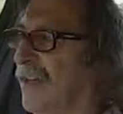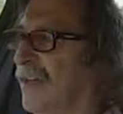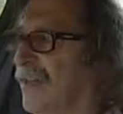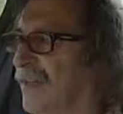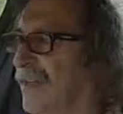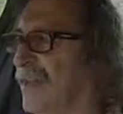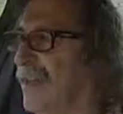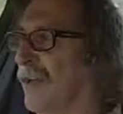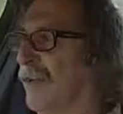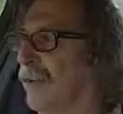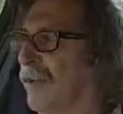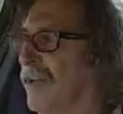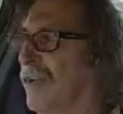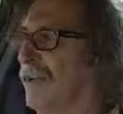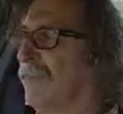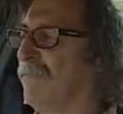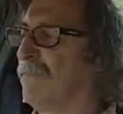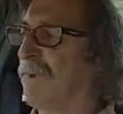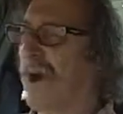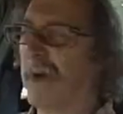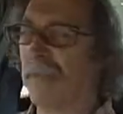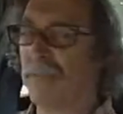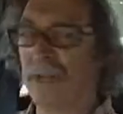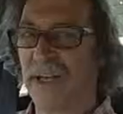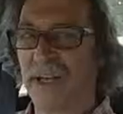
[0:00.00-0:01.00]
little bit
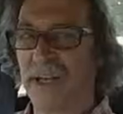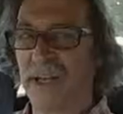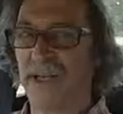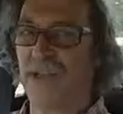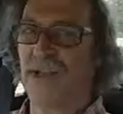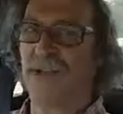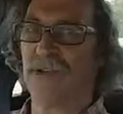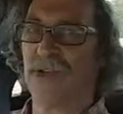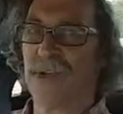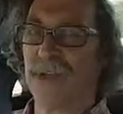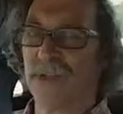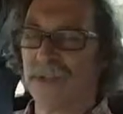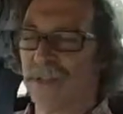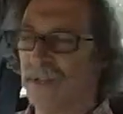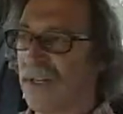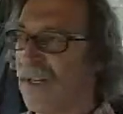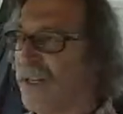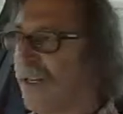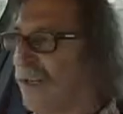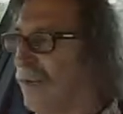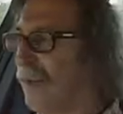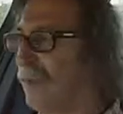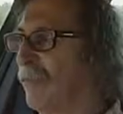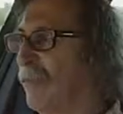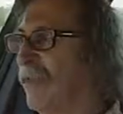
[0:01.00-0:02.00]
of public interest, a
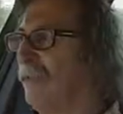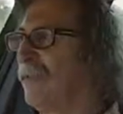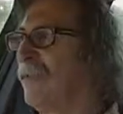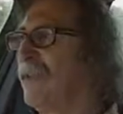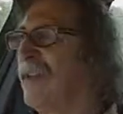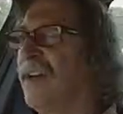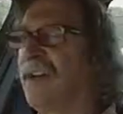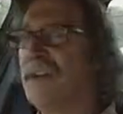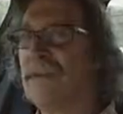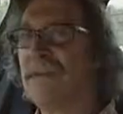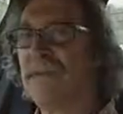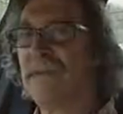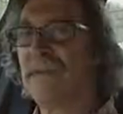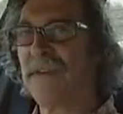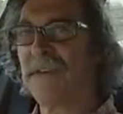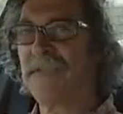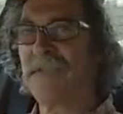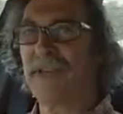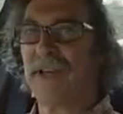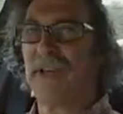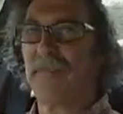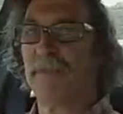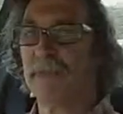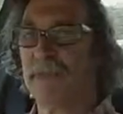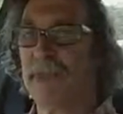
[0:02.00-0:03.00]
little bit of
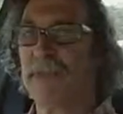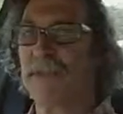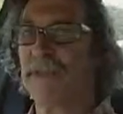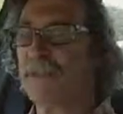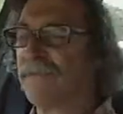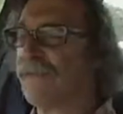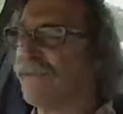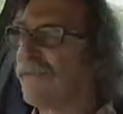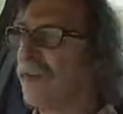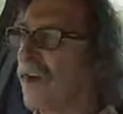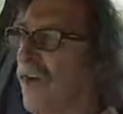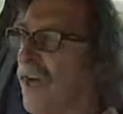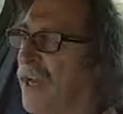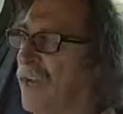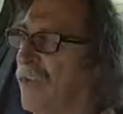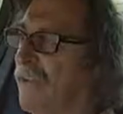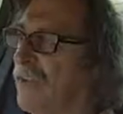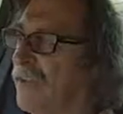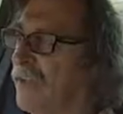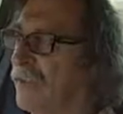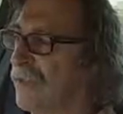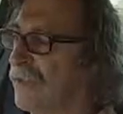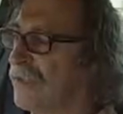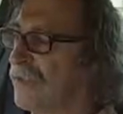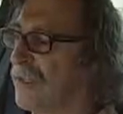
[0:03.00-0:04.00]
15 minutes of fame
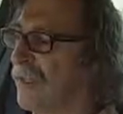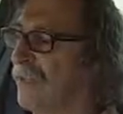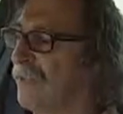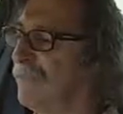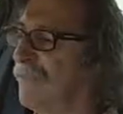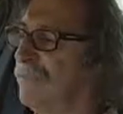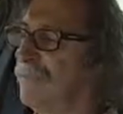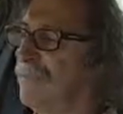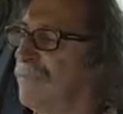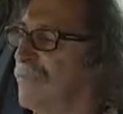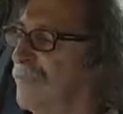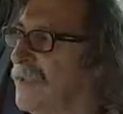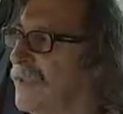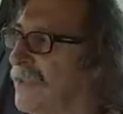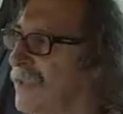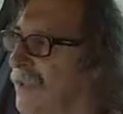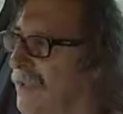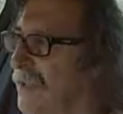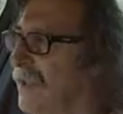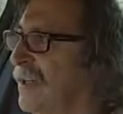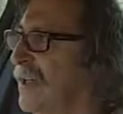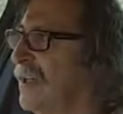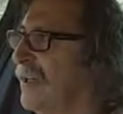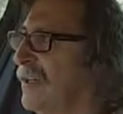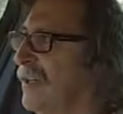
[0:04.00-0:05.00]
that
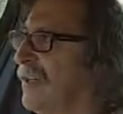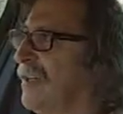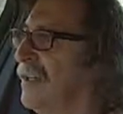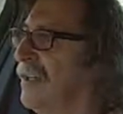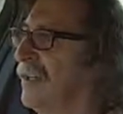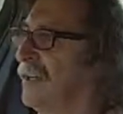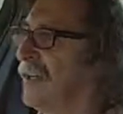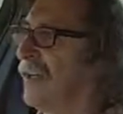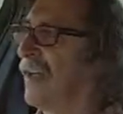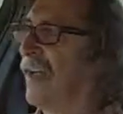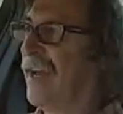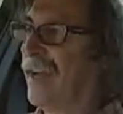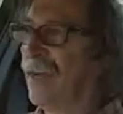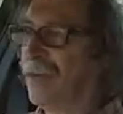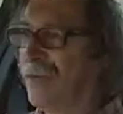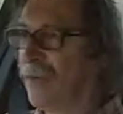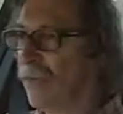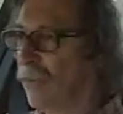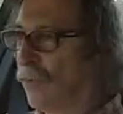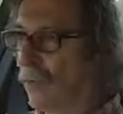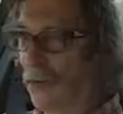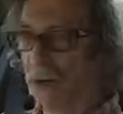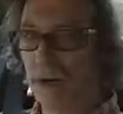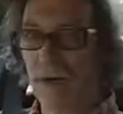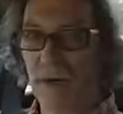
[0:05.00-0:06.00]
Andy
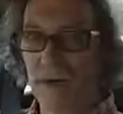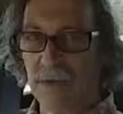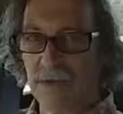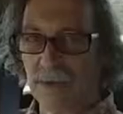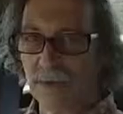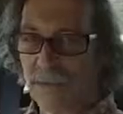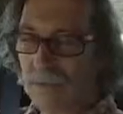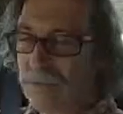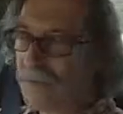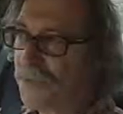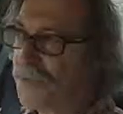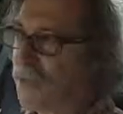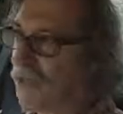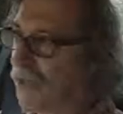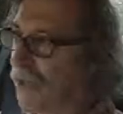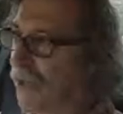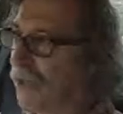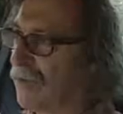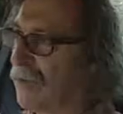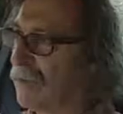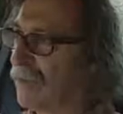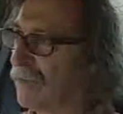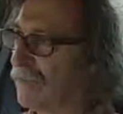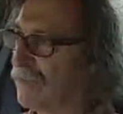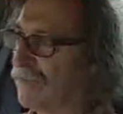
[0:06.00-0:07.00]
Warhol
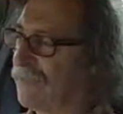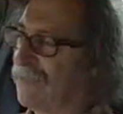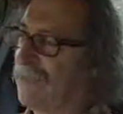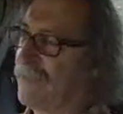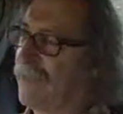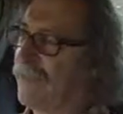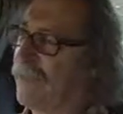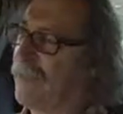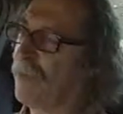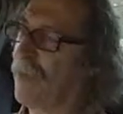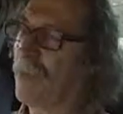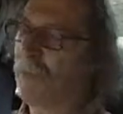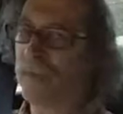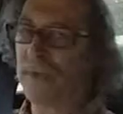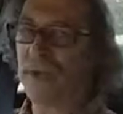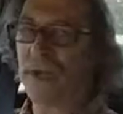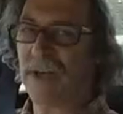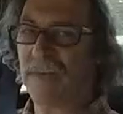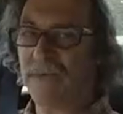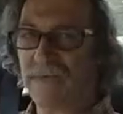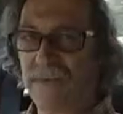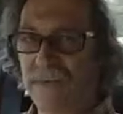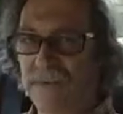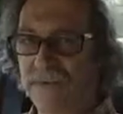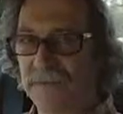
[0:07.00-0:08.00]
spoke of. Everyone would
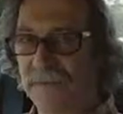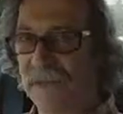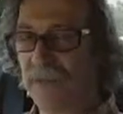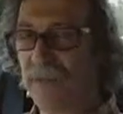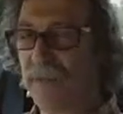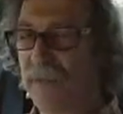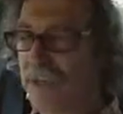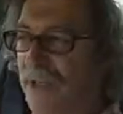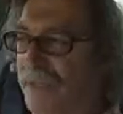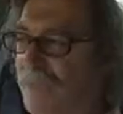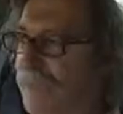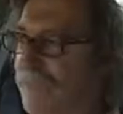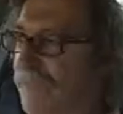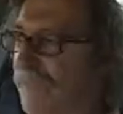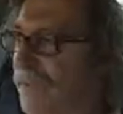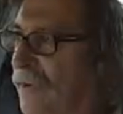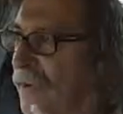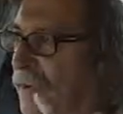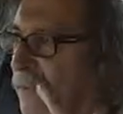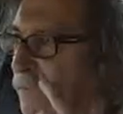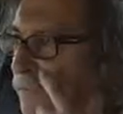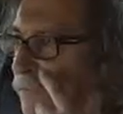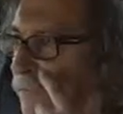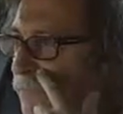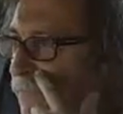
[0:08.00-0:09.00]
have 15 minutes of
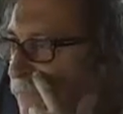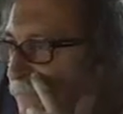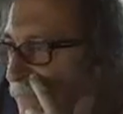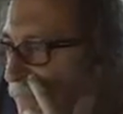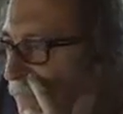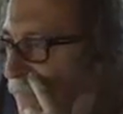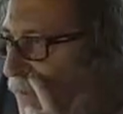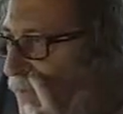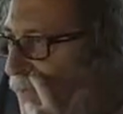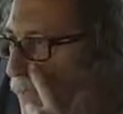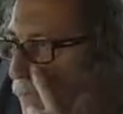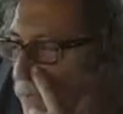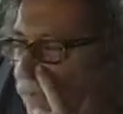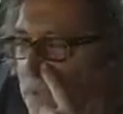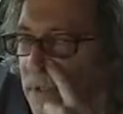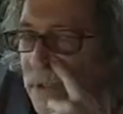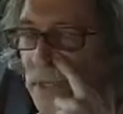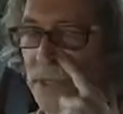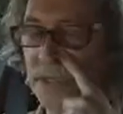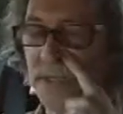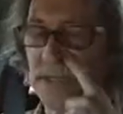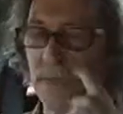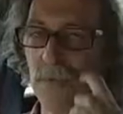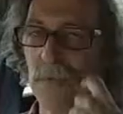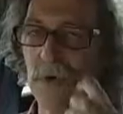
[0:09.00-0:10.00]
fame. I think that was an
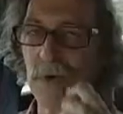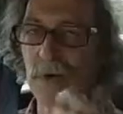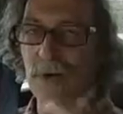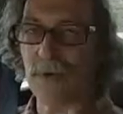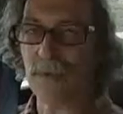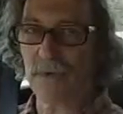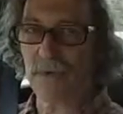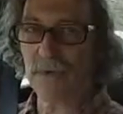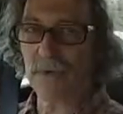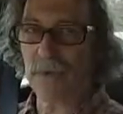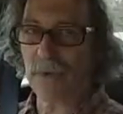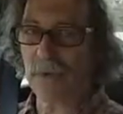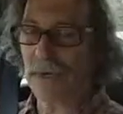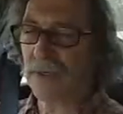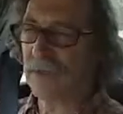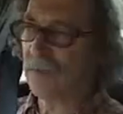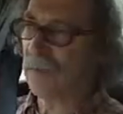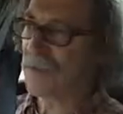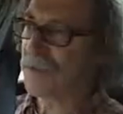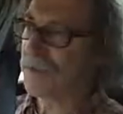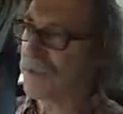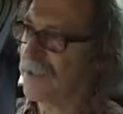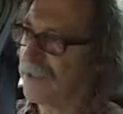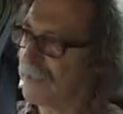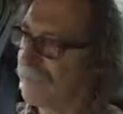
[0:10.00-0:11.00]
Andy Warhol quote,
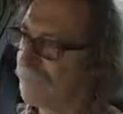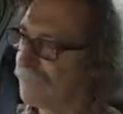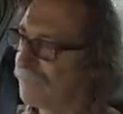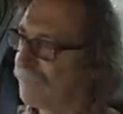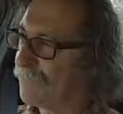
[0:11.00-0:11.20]
wasn't it?